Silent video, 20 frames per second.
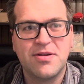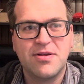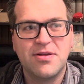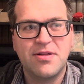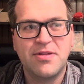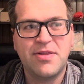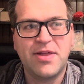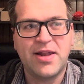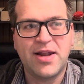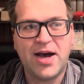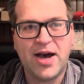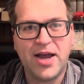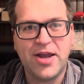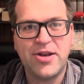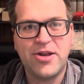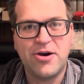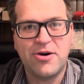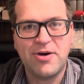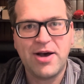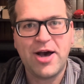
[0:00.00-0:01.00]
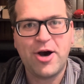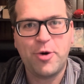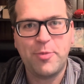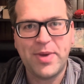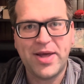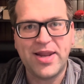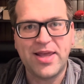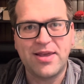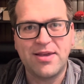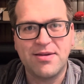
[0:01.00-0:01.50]
that I know how
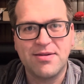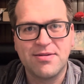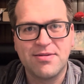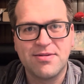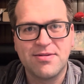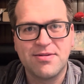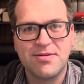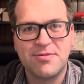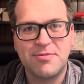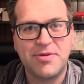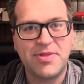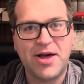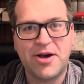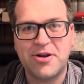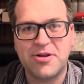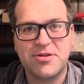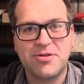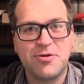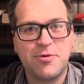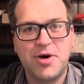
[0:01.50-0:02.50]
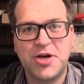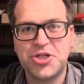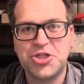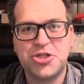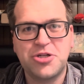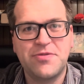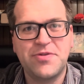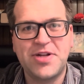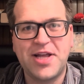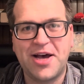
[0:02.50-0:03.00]
many, without a question
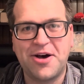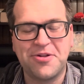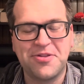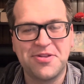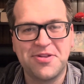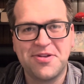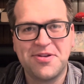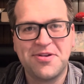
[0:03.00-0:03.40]
of a doubt,